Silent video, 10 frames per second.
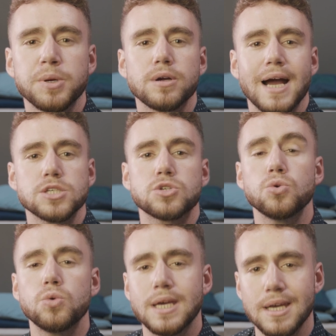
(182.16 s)
pillar has
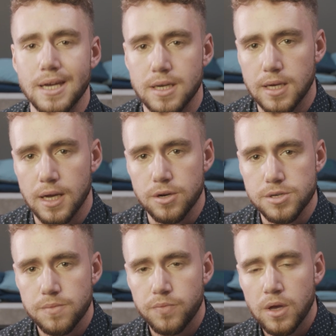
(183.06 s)
two key
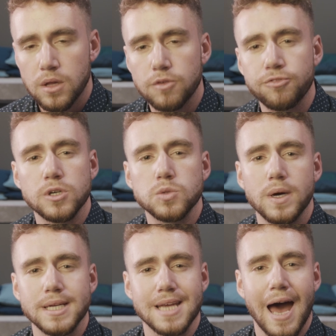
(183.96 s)
indicators. The first
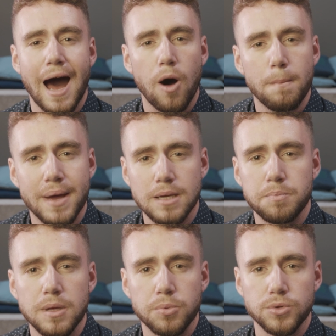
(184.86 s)
one is how many
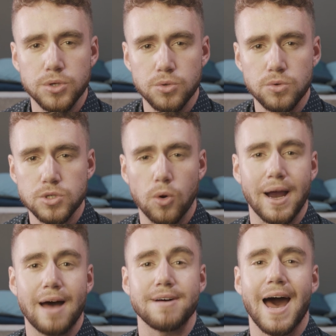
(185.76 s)
people use or have